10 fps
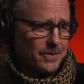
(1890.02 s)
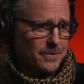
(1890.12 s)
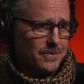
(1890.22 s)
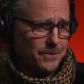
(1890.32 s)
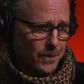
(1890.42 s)

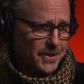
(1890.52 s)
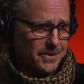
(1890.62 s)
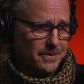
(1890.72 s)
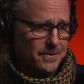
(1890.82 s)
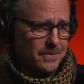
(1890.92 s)
for you,
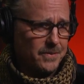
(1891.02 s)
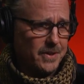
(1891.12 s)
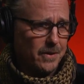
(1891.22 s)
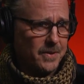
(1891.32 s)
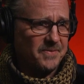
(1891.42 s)

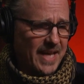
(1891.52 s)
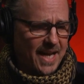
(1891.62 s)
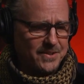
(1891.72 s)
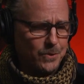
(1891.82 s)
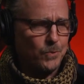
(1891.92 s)
if
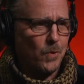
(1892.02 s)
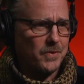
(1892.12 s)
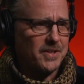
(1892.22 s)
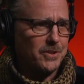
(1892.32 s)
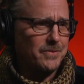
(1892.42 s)
that's the role
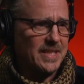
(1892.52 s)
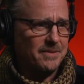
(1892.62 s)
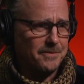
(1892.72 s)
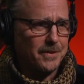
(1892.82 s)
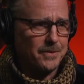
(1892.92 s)
that you need
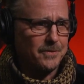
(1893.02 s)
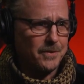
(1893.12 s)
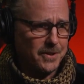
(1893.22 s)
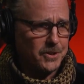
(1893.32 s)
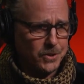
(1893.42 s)
filled for
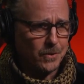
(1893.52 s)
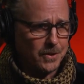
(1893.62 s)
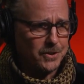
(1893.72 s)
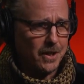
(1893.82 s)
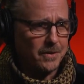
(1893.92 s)
your
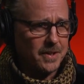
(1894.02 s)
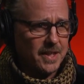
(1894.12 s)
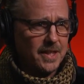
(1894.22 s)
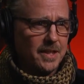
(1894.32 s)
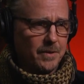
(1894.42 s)
show.
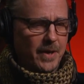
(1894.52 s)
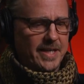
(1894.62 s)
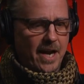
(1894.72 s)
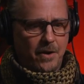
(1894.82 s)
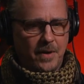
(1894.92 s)
And right
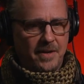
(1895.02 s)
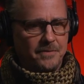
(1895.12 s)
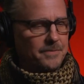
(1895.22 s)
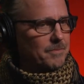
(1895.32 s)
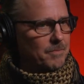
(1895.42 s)
now
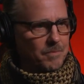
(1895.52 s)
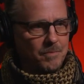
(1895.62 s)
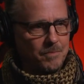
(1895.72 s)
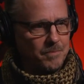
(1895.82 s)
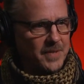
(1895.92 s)
I've
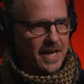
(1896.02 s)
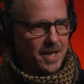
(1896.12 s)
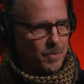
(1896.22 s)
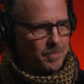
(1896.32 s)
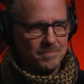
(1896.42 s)
got a
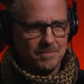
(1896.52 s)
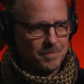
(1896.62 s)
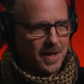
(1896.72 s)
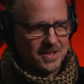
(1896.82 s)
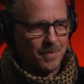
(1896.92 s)
couple
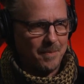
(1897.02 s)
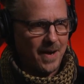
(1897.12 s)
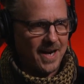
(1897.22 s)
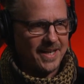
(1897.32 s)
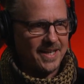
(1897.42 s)
bucks in my
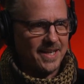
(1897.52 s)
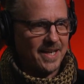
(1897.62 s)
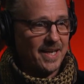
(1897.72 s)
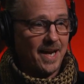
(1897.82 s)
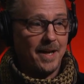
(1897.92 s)
pocket,
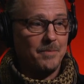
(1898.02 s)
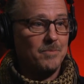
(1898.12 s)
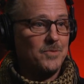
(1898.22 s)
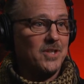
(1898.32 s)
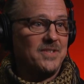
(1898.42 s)
and
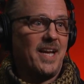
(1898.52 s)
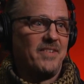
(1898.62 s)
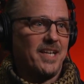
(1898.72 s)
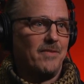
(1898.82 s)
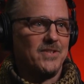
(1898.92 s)
I'm just
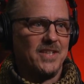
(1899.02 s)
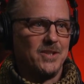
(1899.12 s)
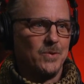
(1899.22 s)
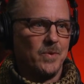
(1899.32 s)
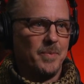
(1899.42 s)
having
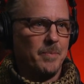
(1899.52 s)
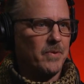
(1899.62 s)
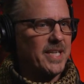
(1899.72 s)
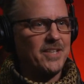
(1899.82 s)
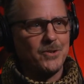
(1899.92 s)
conversations with people,
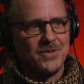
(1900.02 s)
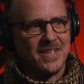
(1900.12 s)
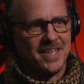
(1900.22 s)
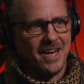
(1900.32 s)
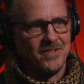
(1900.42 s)
and
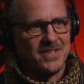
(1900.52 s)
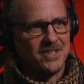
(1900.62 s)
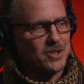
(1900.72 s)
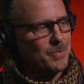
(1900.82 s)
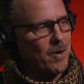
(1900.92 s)
interesting
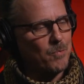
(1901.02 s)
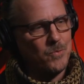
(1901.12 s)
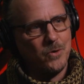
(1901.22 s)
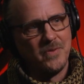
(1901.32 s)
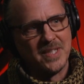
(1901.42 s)
conversations about
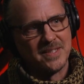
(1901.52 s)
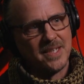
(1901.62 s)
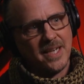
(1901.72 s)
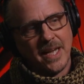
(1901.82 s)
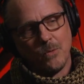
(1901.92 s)
movies
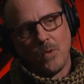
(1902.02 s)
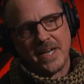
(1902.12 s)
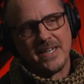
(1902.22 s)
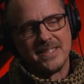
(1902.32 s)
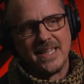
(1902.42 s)
and what
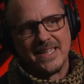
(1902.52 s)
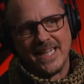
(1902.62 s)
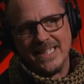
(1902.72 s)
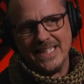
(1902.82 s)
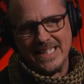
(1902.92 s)
it is that
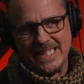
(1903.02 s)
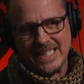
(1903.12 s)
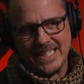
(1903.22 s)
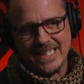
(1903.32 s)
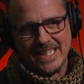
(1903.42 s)
they
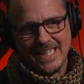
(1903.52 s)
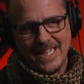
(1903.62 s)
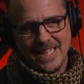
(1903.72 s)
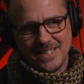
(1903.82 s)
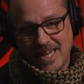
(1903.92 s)
need
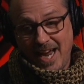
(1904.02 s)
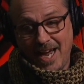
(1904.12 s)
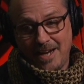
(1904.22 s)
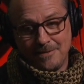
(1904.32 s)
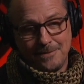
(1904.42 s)
to
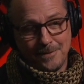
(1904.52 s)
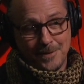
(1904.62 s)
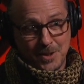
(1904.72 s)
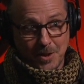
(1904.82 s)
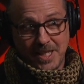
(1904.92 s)
have
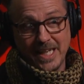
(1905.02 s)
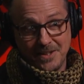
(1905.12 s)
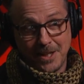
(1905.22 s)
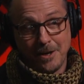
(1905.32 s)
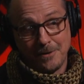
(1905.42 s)
to
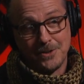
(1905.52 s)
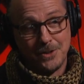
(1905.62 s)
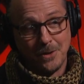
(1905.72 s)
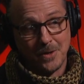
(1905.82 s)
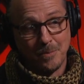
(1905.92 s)
get their
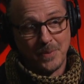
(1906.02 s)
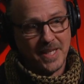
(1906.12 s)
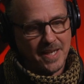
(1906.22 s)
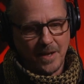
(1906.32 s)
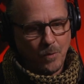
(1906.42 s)
show
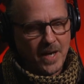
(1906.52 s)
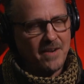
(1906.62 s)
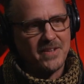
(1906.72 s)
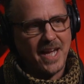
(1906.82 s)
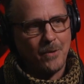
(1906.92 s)
complete. And
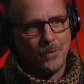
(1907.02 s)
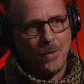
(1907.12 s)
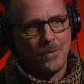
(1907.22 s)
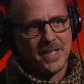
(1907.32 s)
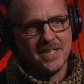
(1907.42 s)
whatever that
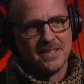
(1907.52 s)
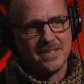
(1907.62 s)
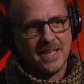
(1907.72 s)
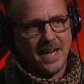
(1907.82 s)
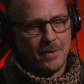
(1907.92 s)
role is,
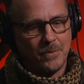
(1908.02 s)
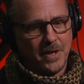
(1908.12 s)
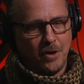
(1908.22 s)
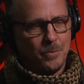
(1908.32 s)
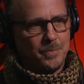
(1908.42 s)
I will
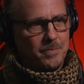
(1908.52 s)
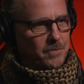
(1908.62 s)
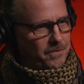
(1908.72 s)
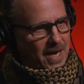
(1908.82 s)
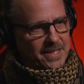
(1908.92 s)
help
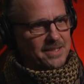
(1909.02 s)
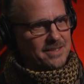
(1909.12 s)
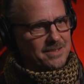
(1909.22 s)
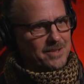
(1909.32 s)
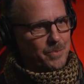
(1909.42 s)
find
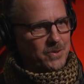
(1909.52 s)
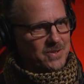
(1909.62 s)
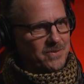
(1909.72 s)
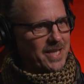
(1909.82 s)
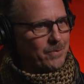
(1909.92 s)
the
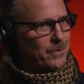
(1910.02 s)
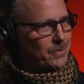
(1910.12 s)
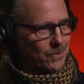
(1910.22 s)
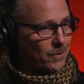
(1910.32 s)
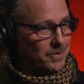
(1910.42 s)
person for that role
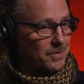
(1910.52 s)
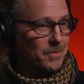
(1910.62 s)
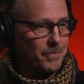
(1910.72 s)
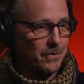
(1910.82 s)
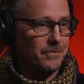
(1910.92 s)
or
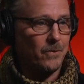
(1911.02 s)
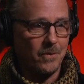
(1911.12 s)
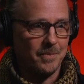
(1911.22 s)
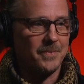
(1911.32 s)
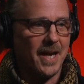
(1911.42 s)

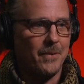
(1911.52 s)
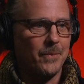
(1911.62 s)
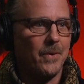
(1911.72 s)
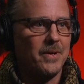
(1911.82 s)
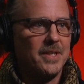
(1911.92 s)
perform that
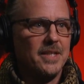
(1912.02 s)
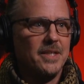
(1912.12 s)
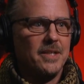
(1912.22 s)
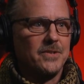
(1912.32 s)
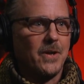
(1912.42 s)
role.
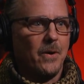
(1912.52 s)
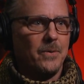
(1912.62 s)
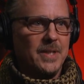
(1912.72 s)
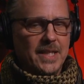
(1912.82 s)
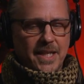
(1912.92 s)

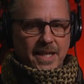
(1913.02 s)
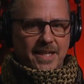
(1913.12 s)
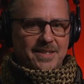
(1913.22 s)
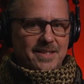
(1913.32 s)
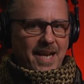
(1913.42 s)
So
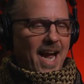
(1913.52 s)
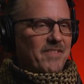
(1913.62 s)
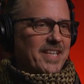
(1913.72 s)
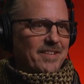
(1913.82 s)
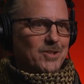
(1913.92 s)
it's
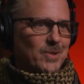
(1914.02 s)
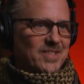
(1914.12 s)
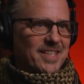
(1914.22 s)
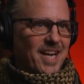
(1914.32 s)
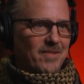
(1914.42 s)
having
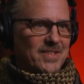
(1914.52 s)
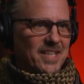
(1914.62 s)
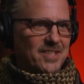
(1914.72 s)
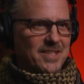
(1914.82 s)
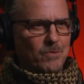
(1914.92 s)
interesting
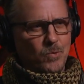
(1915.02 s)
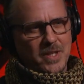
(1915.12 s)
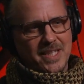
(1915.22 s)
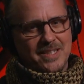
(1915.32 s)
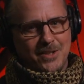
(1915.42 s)
conversations and
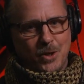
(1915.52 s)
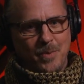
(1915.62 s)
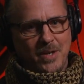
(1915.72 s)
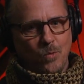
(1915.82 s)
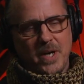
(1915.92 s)
really
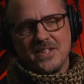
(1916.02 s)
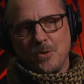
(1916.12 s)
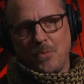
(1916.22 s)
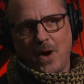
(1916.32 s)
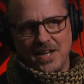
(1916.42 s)
determining what is the
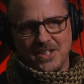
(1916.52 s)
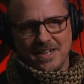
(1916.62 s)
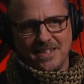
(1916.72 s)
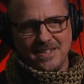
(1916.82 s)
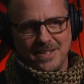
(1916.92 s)

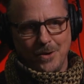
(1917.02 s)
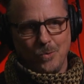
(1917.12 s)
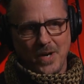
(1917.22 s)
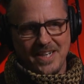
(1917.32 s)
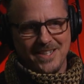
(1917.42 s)
project,
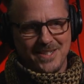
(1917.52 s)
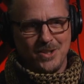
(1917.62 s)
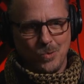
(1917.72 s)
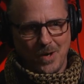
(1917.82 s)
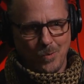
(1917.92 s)
what it is
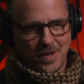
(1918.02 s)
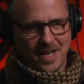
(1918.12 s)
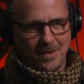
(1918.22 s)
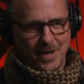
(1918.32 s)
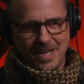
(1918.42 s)
that you want to work
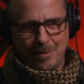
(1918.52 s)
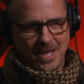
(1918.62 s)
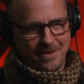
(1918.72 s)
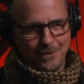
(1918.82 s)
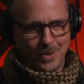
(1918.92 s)
on. Right now, I'm
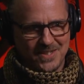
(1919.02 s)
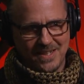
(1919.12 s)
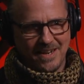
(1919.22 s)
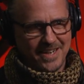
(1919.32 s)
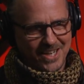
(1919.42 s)
kind of focusing
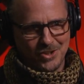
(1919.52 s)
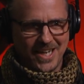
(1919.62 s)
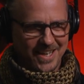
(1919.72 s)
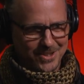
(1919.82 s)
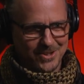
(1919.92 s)
on
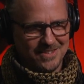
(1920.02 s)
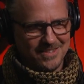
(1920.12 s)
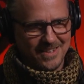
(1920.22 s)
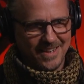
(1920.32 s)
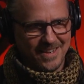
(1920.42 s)
education
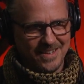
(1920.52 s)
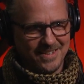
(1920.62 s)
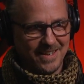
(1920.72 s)
and